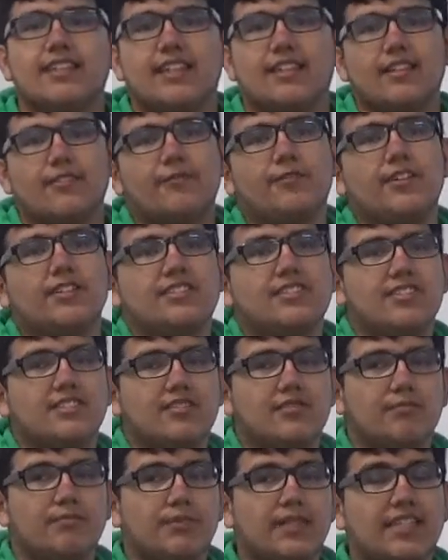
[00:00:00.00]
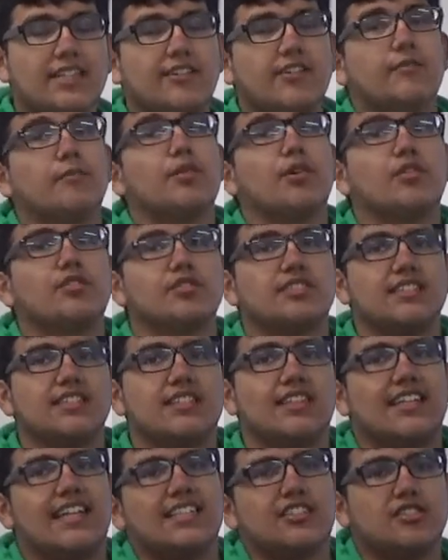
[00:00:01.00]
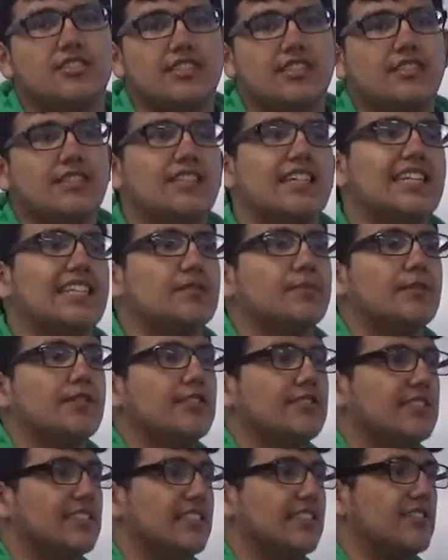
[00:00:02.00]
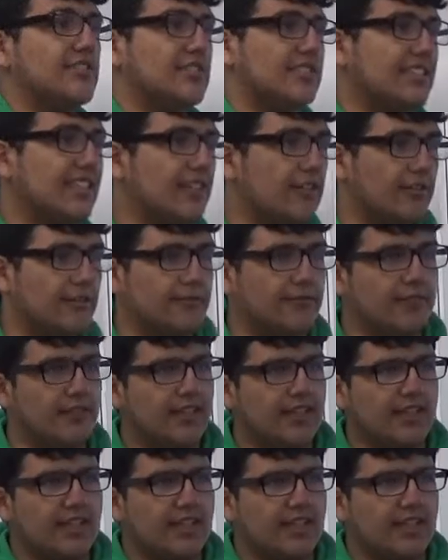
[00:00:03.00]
They look fun to be there in person and actually experience it yourself.